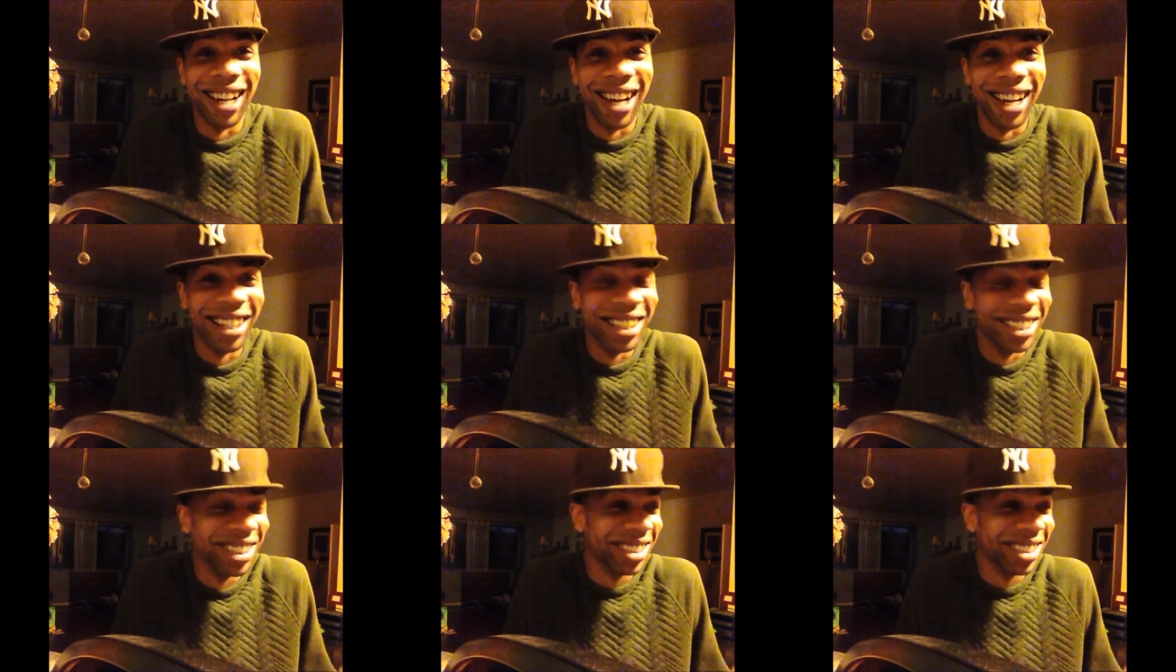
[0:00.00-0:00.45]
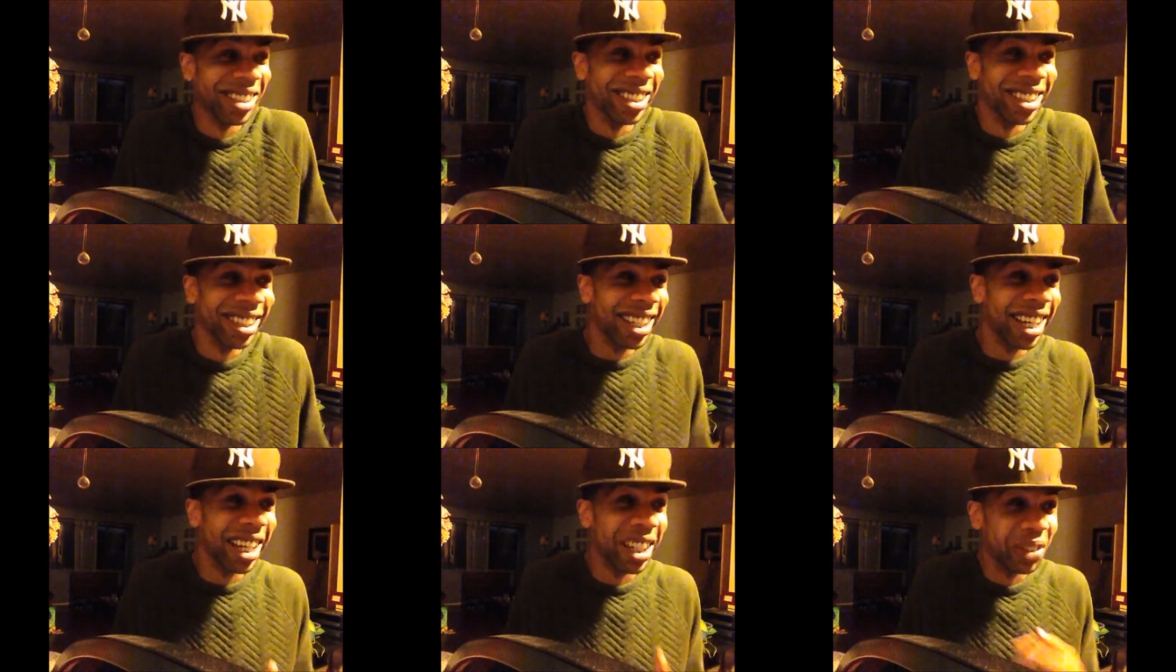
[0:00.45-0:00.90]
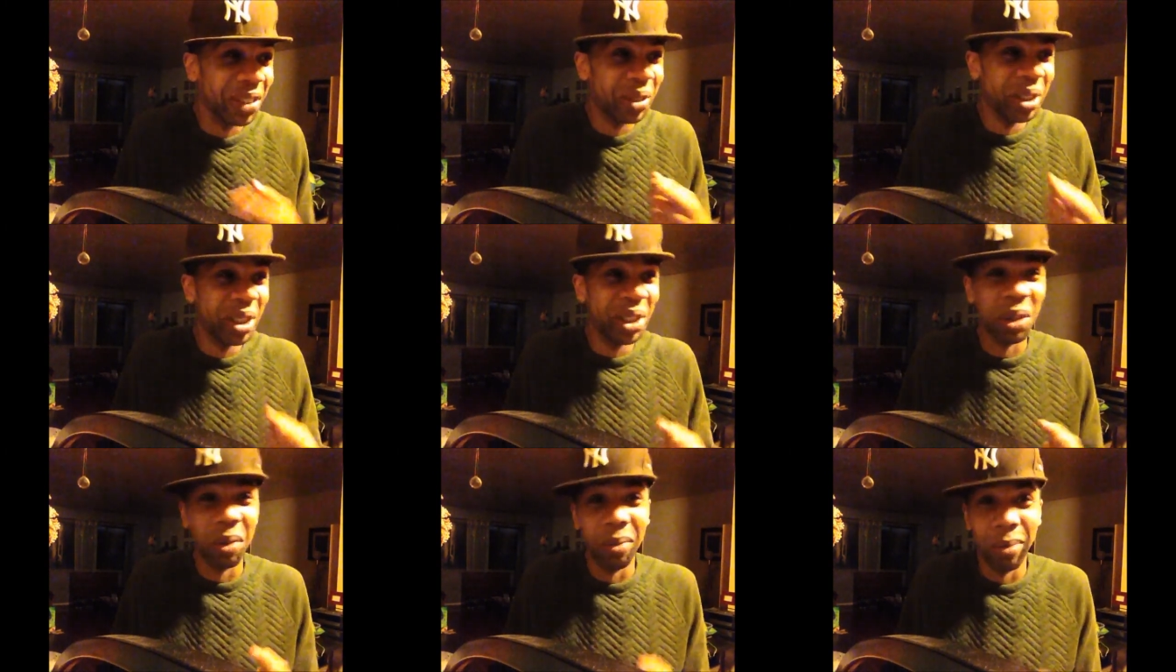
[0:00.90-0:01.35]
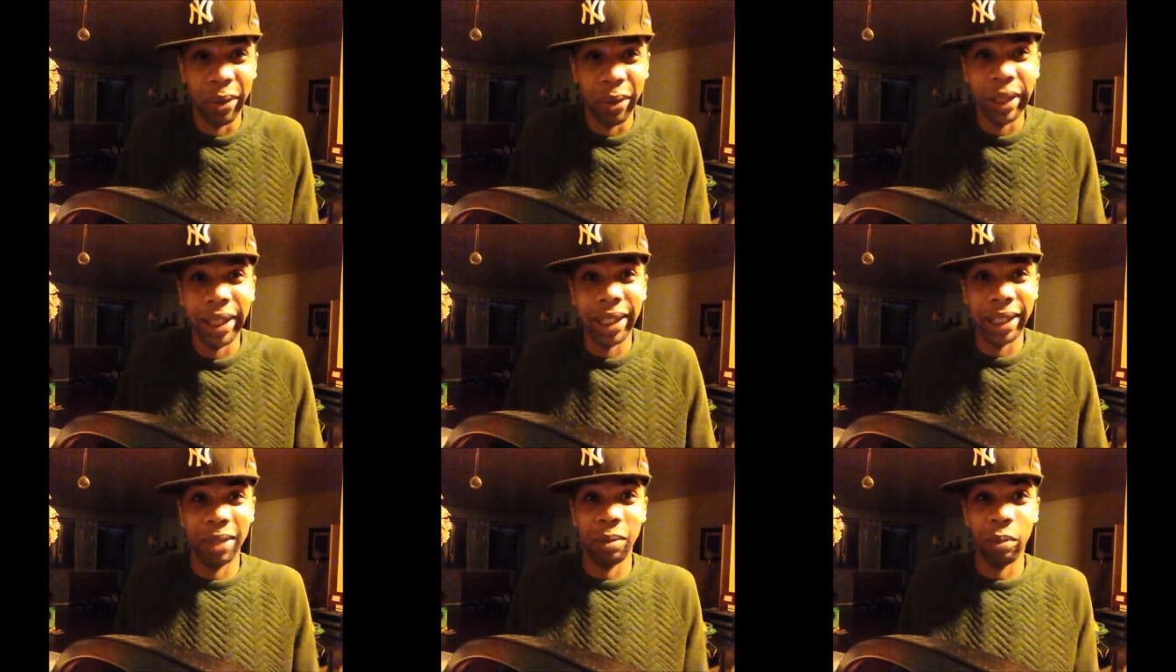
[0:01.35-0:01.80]
don is gonna like reach a
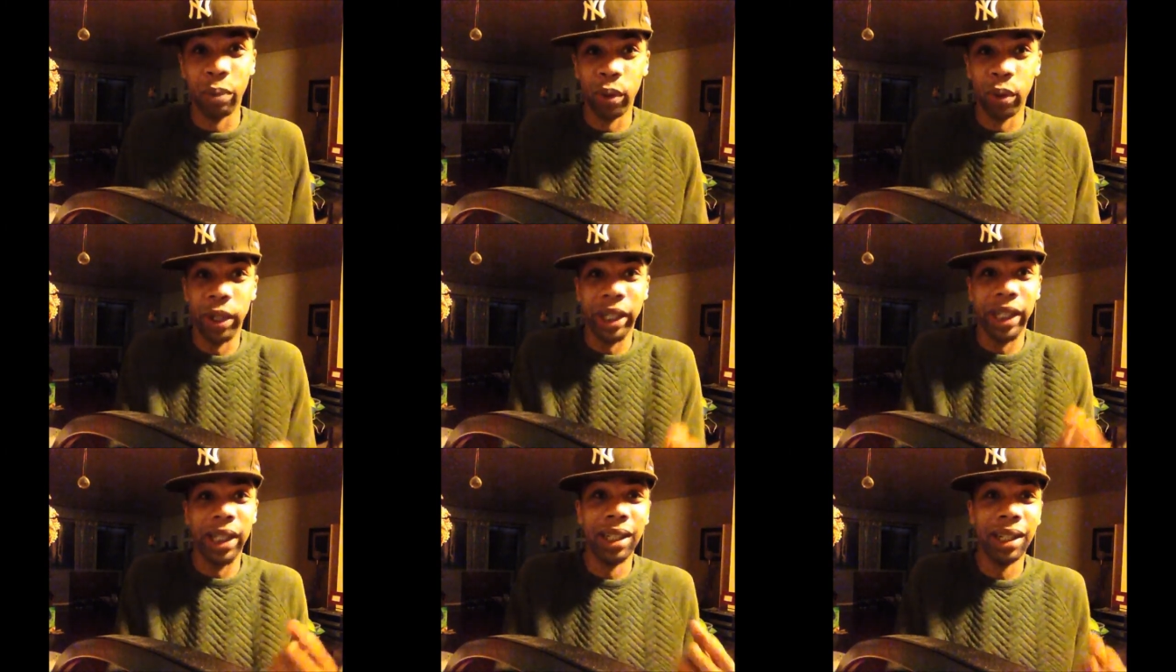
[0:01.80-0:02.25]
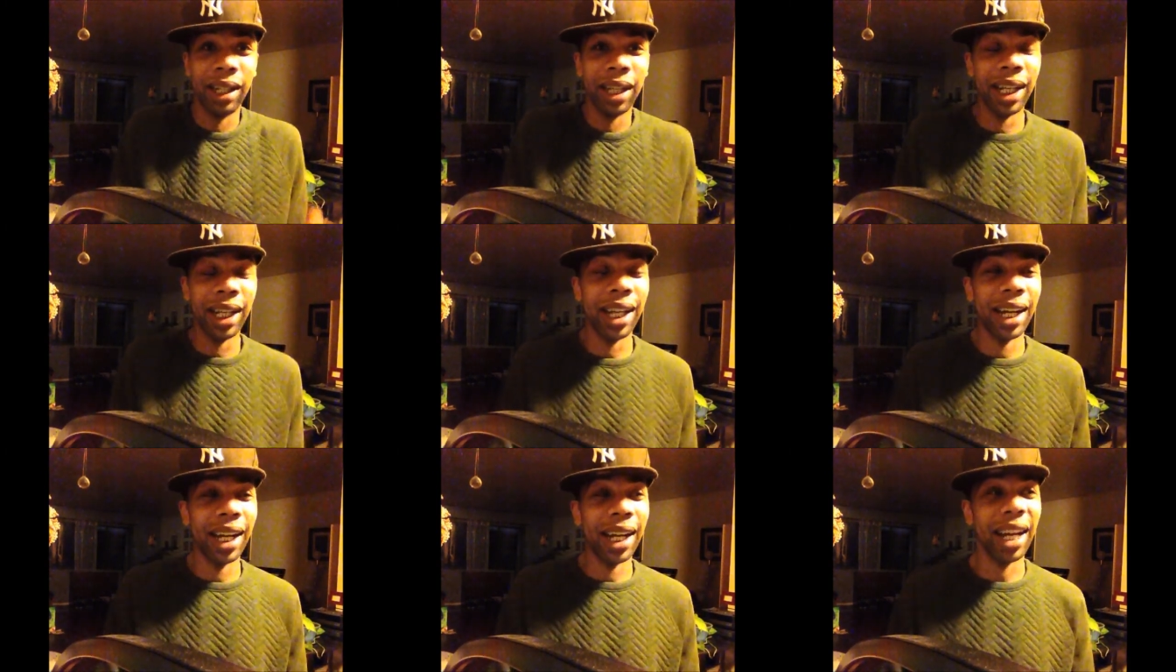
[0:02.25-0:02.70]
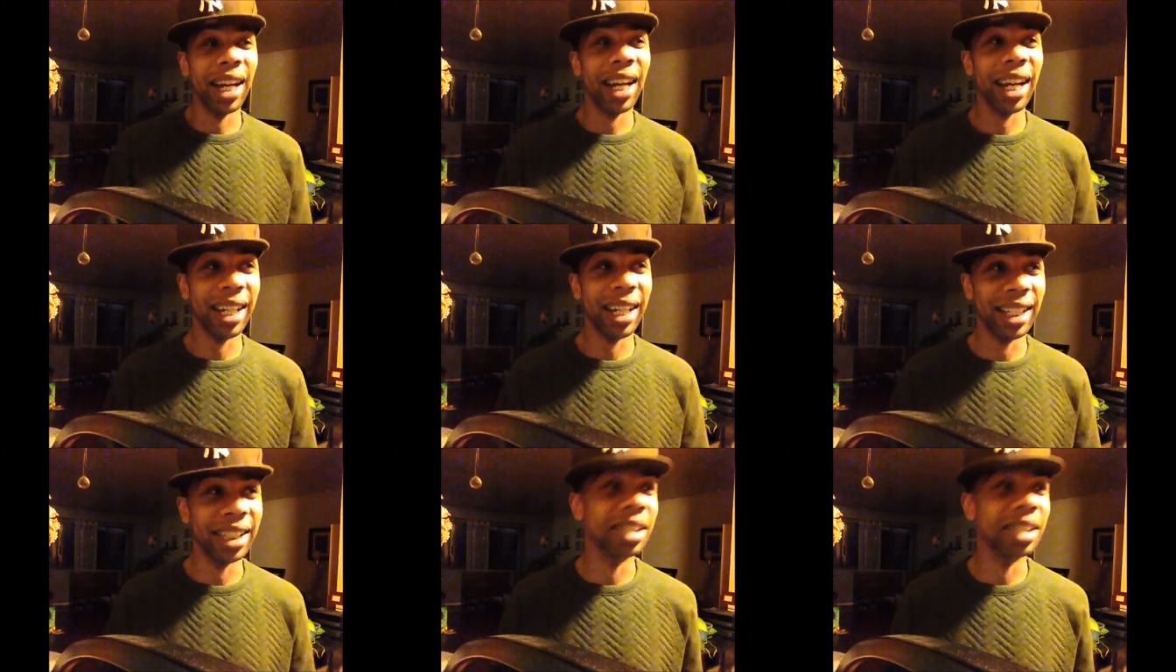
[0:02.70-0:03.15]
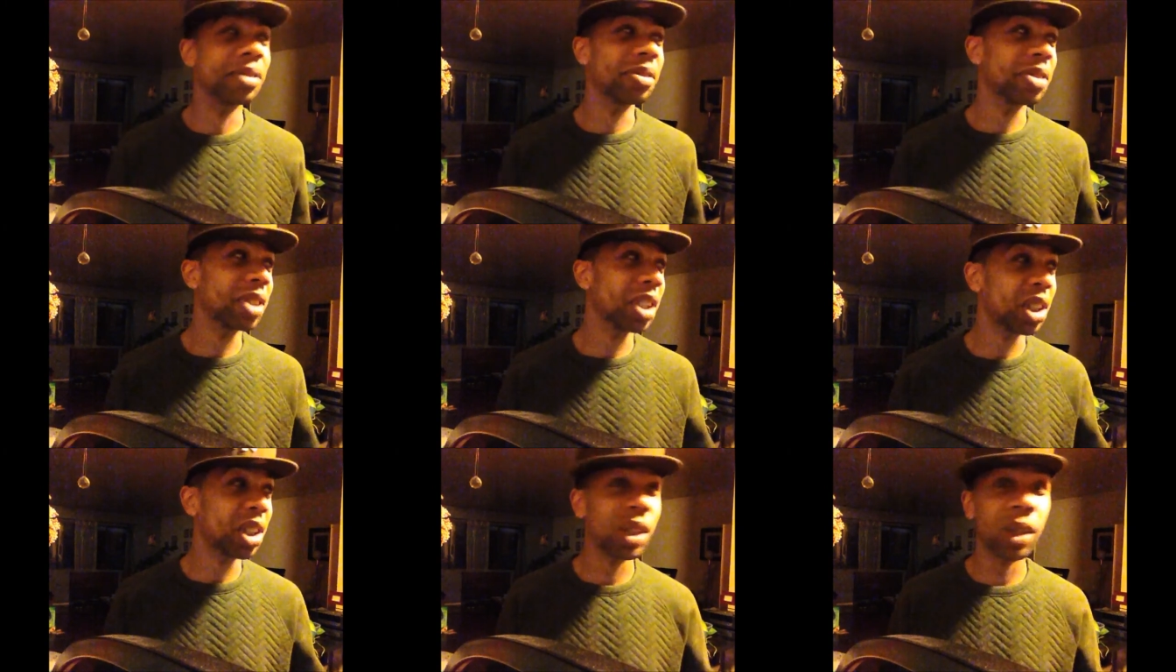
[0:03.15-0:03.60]
boiling point
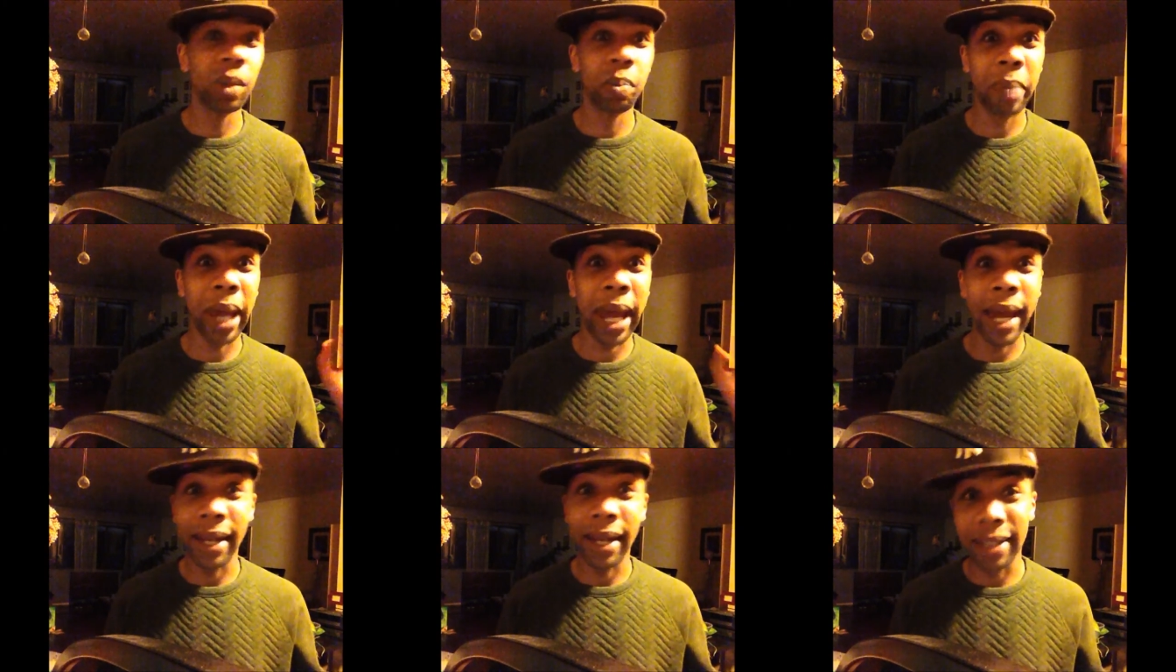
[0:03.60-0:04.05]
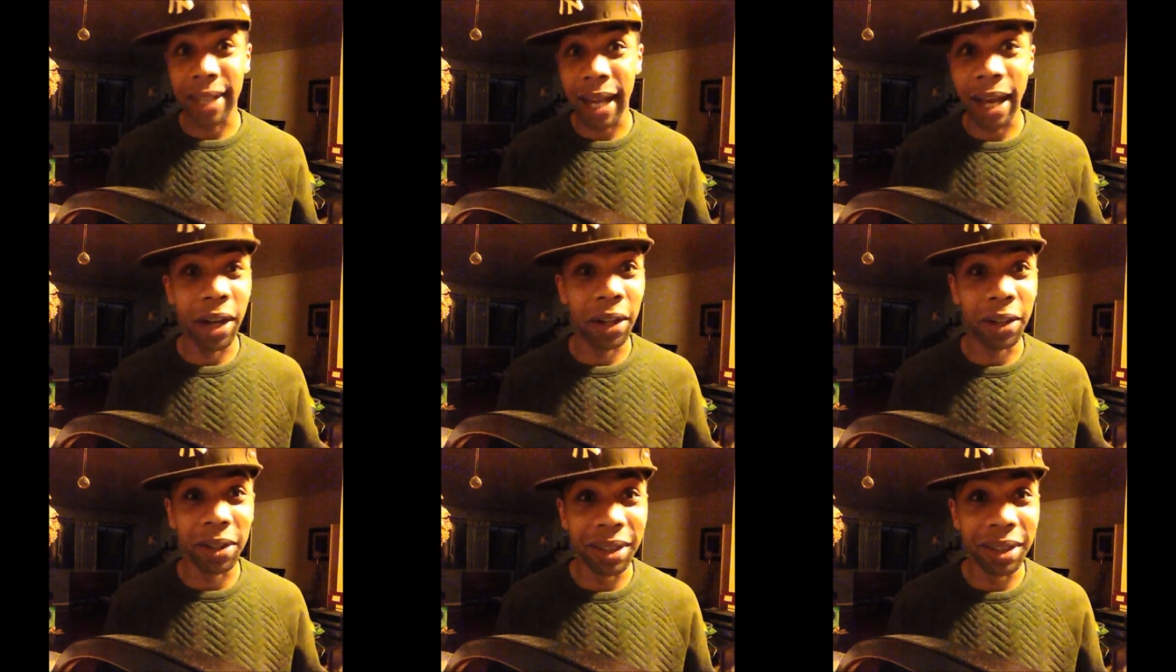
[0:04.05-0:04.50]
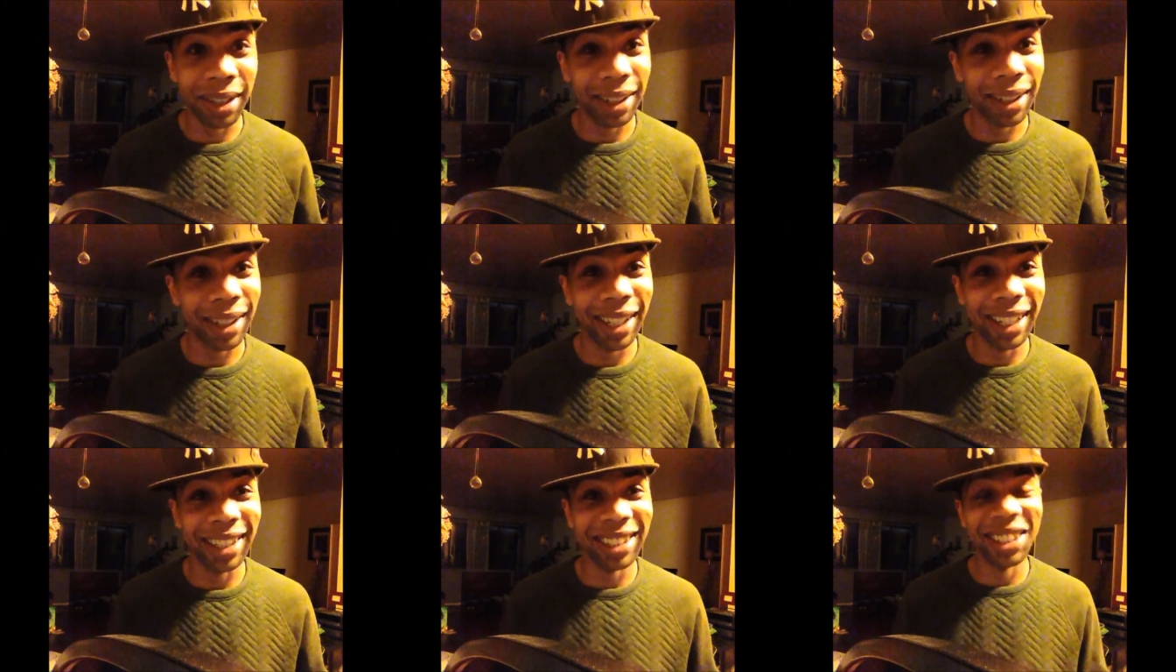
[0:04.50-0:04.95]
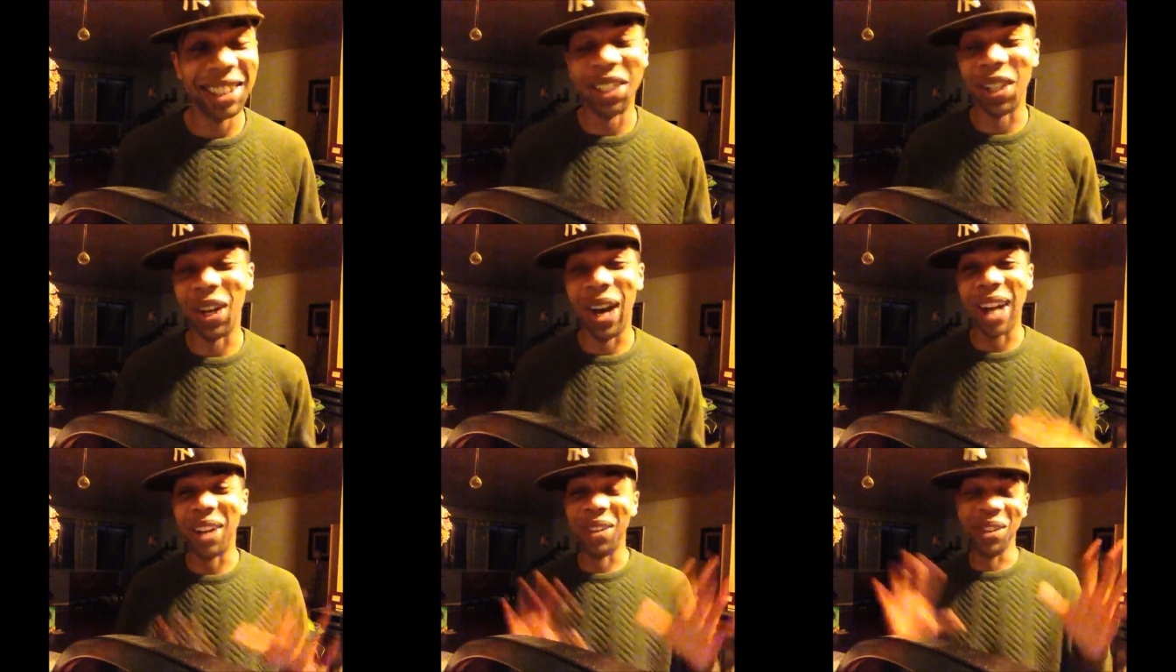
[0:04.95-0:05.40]
and just spaz out you know i